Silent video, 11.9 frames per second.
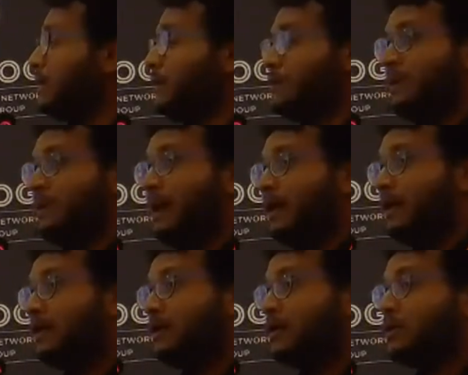Feedback.
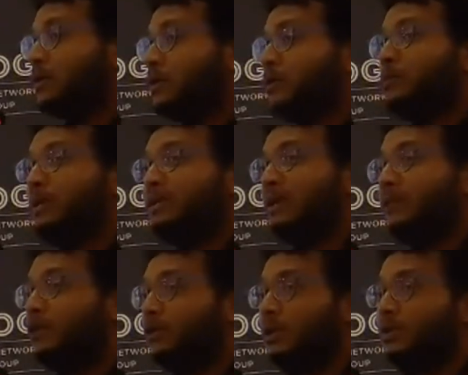So please have
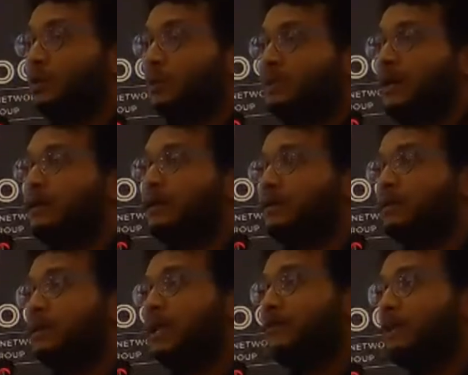a look at the website,
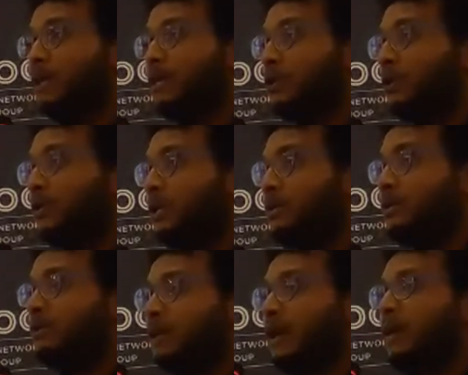navigate around it,
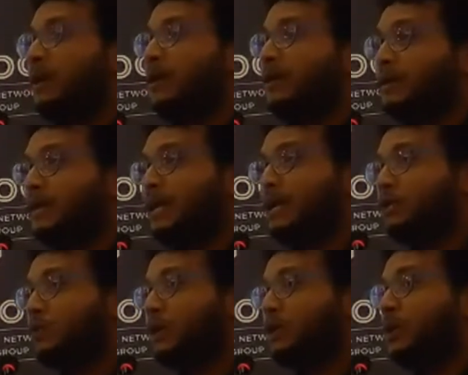tell
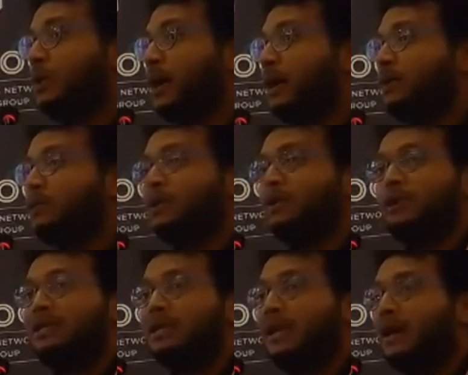us what you like, what you
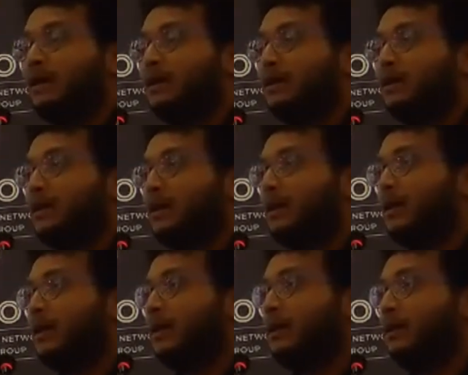dislike,
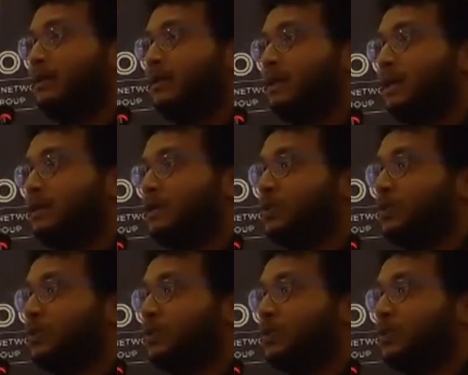tell us